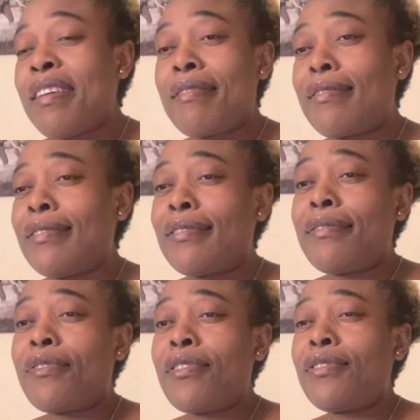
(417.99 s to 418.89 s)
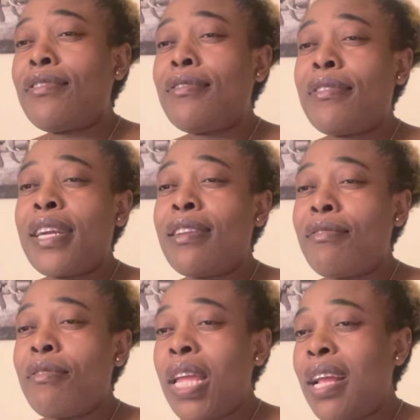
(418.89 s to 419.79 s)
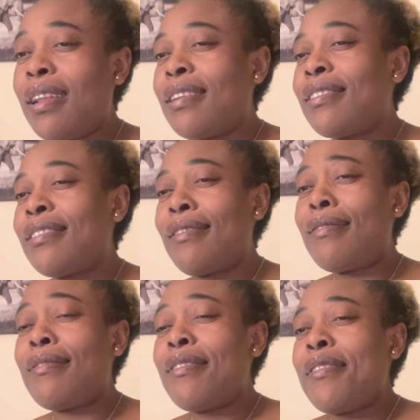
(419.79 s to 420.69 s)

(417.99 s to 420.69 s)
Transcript: because of course you already know english so